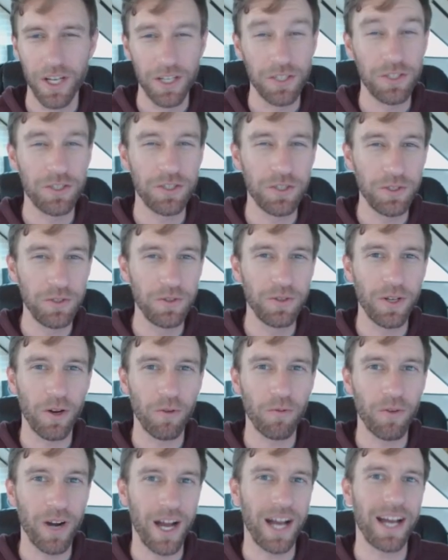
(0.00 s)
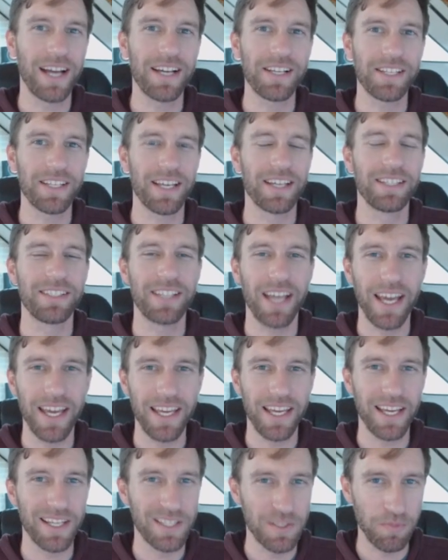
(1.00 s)
soon rise and
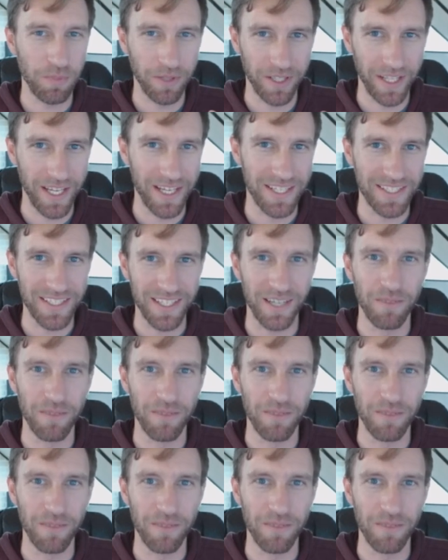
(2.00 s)
take its place